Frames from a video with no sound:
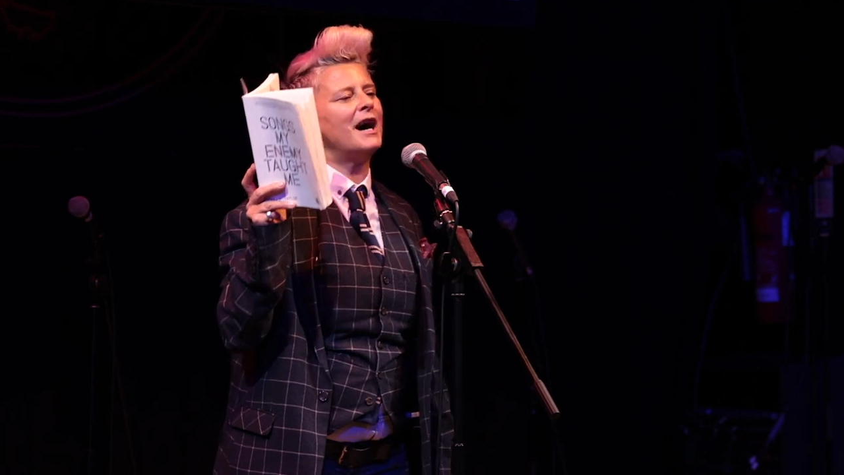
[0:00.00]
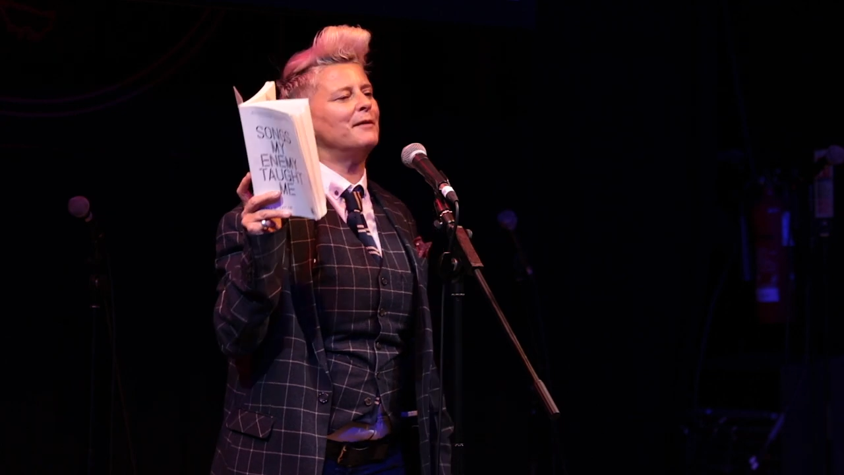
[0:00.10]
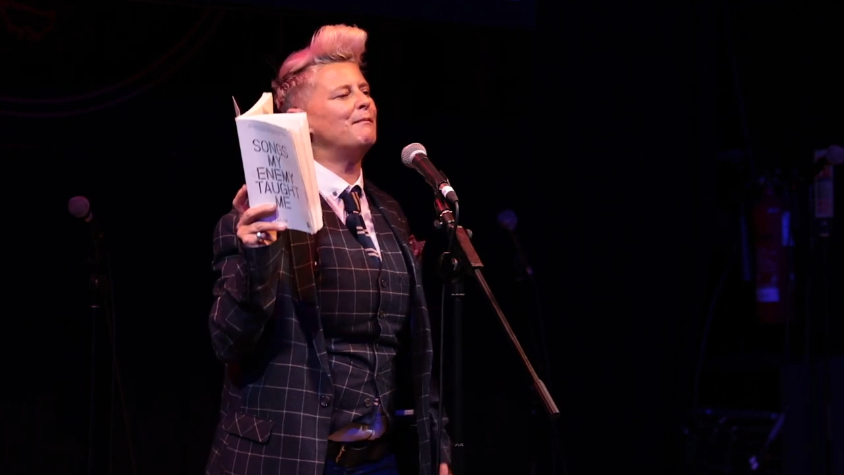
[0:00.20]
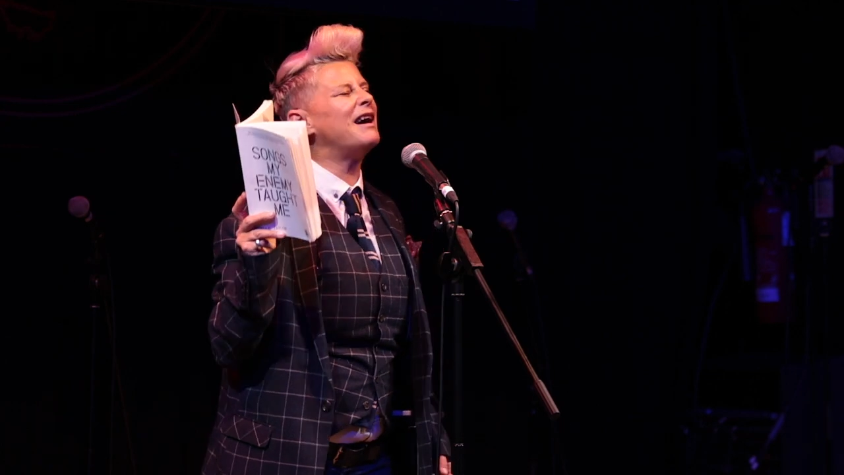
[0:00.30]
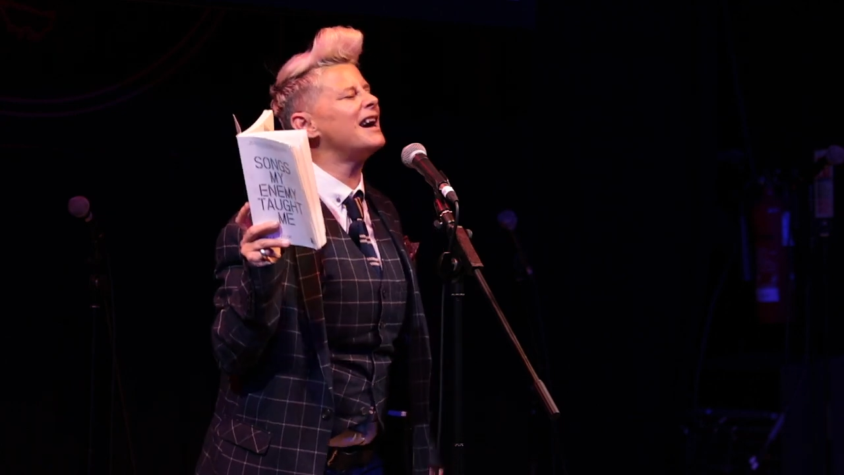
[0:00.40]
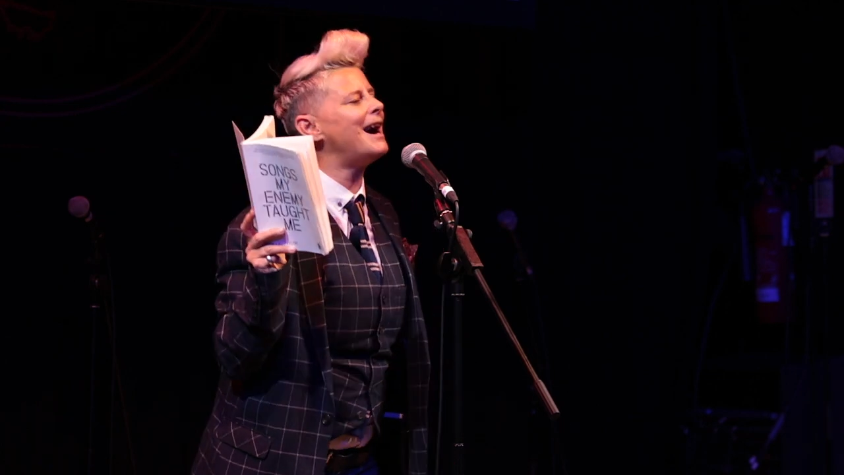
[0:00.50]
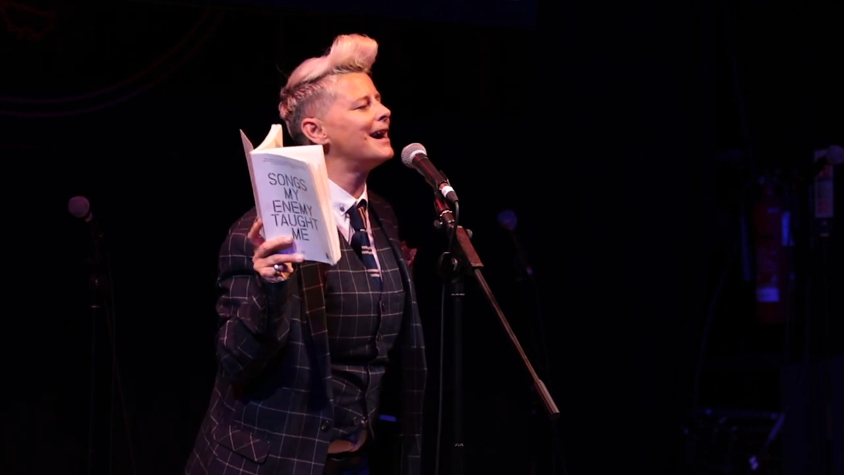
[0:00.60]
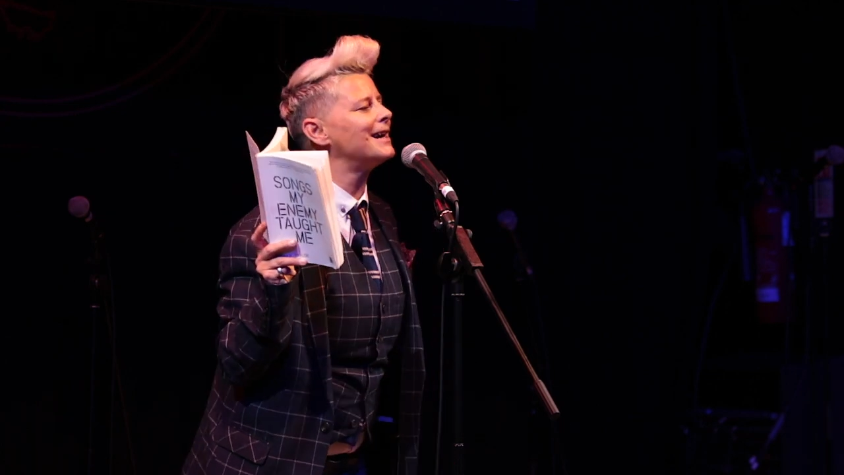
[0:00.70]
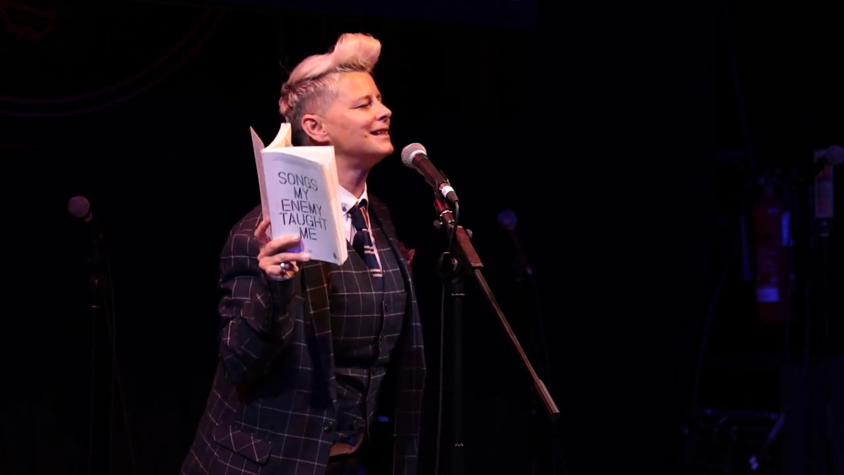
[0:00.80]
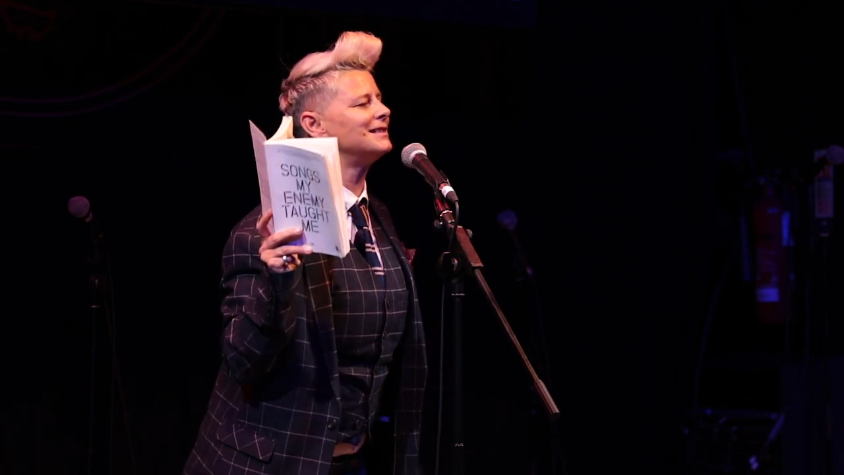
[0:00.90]
and my
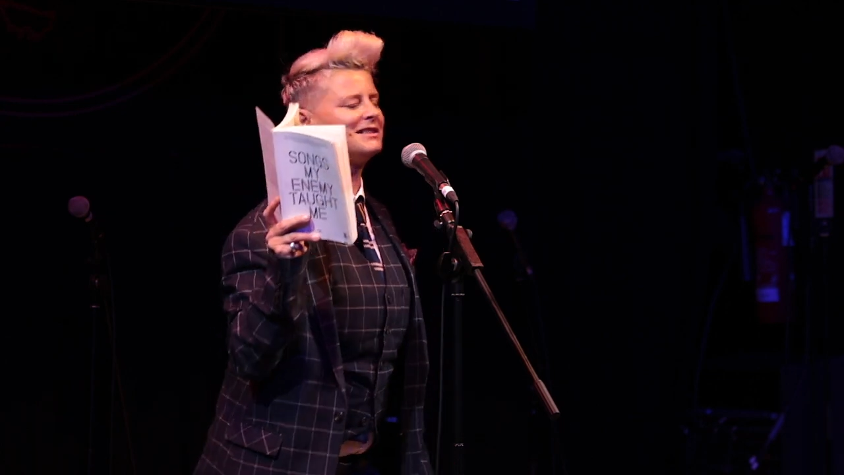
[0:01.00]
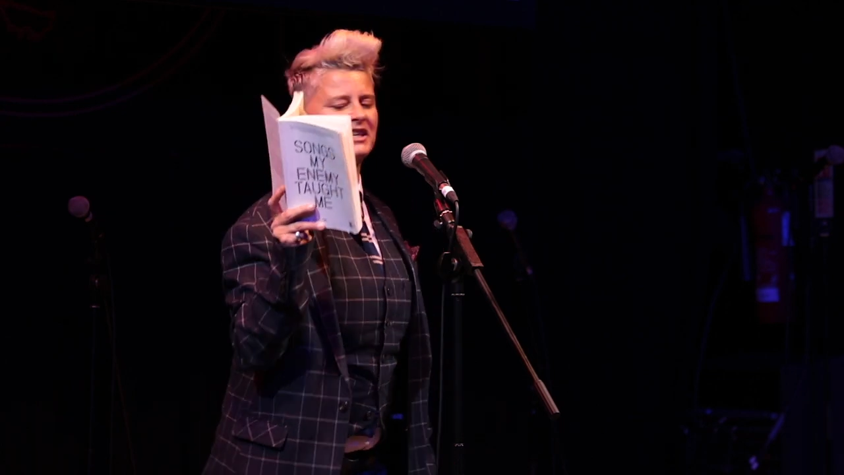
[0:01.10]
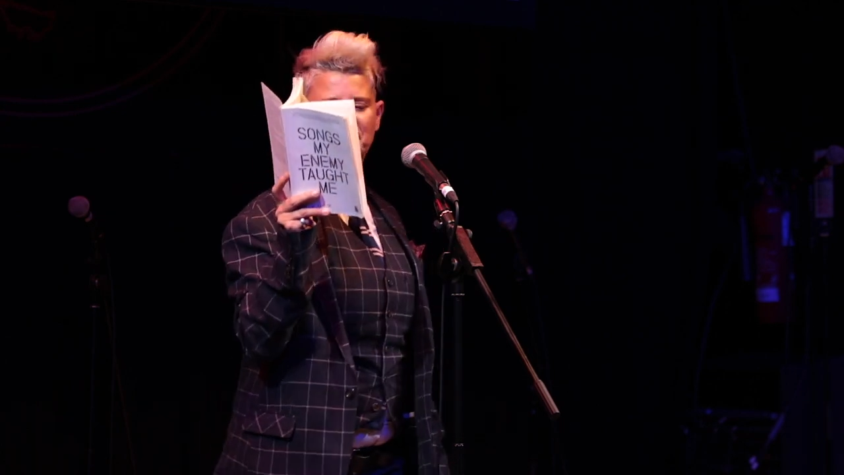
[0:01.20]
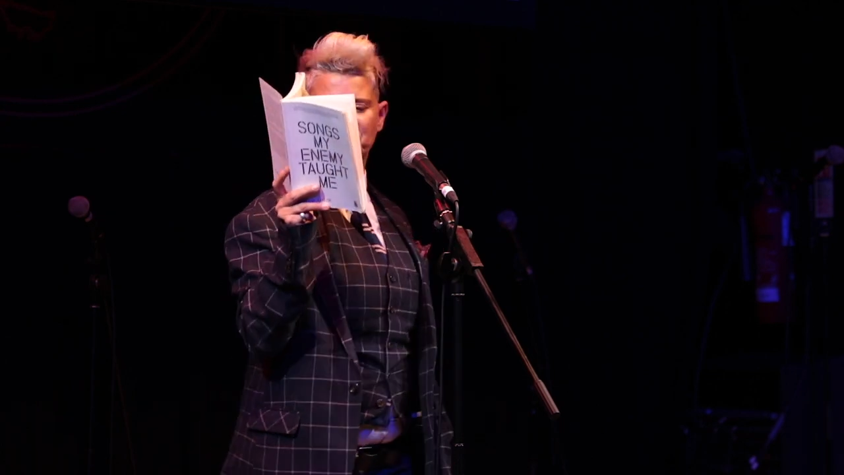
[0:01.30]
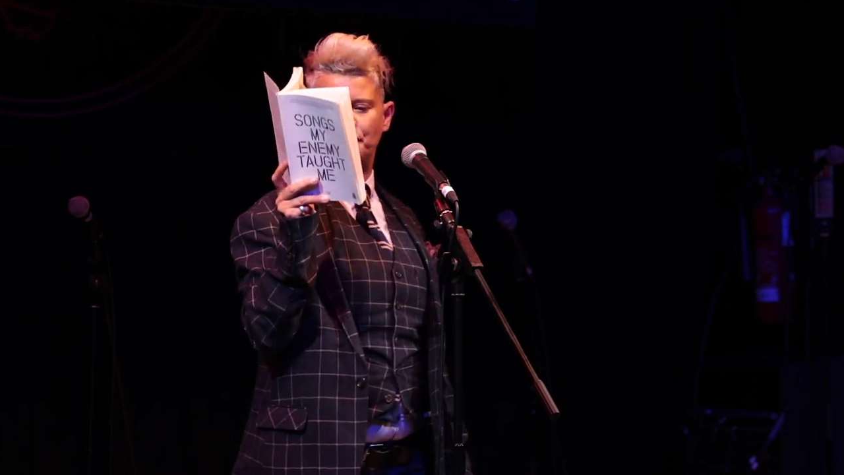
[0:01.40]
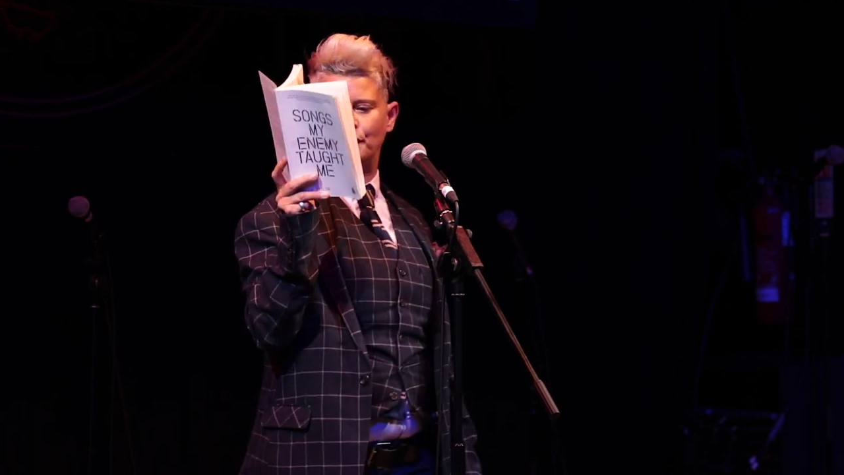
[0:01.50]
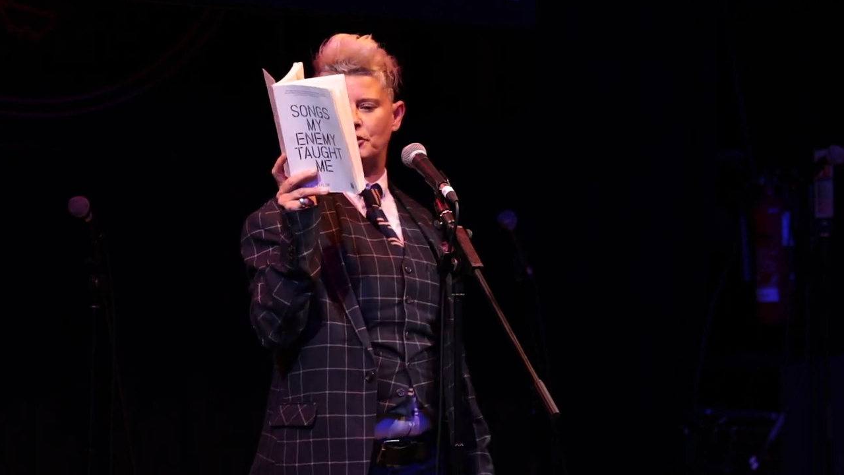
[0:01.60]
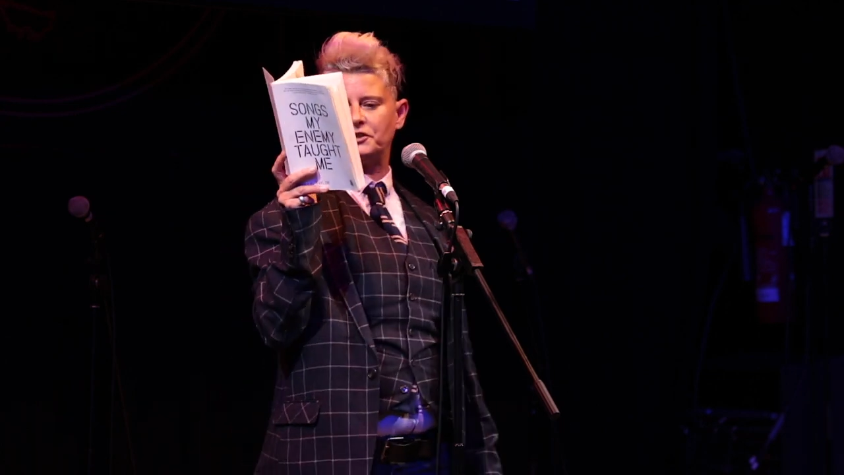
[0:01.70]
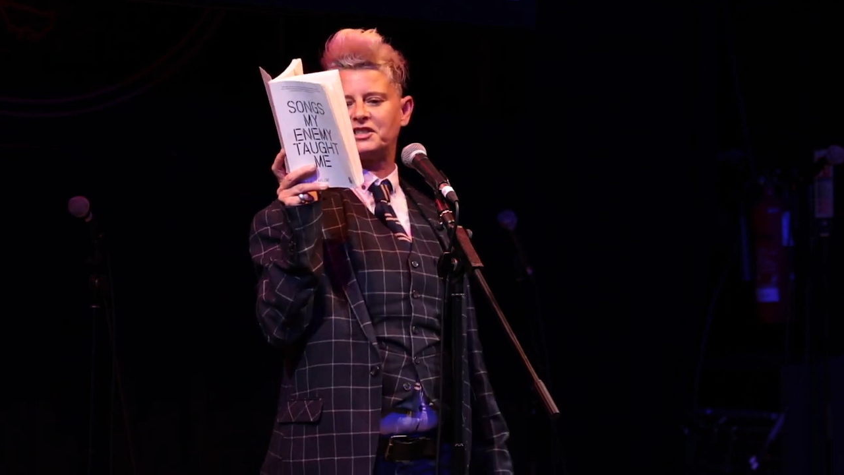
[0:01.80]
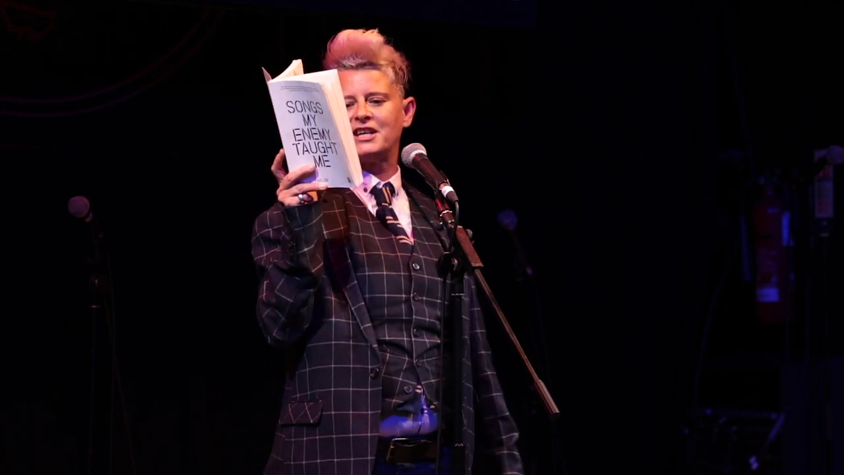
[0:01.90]
eyes
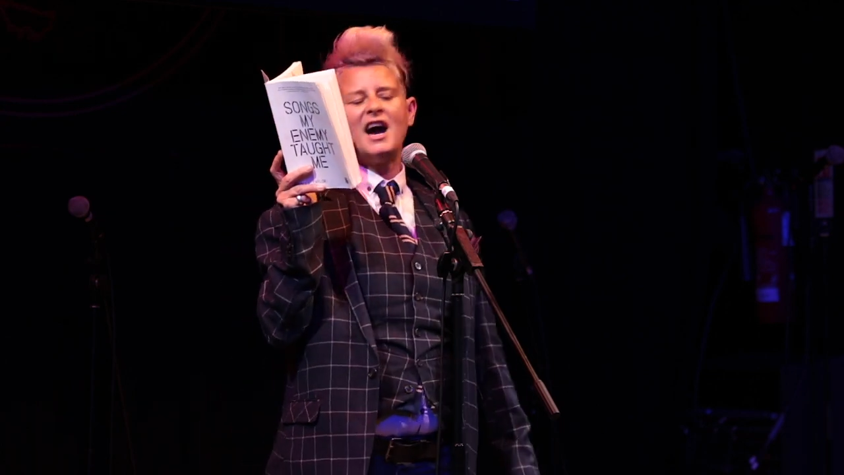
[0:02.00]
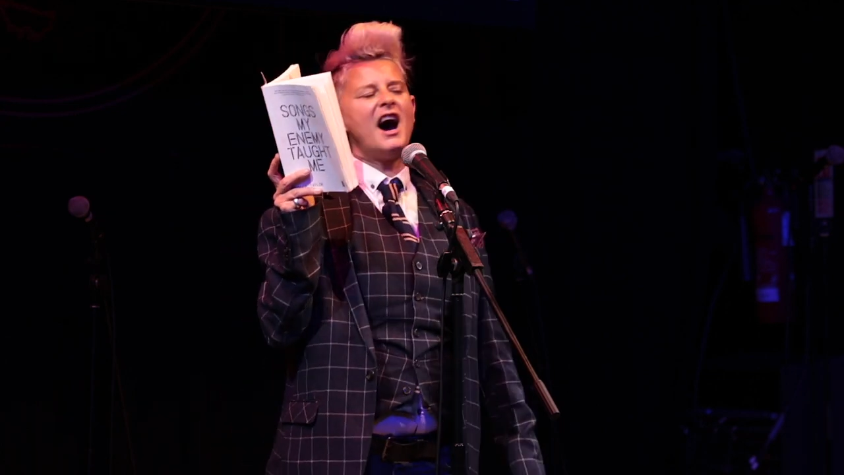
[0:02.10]
invert.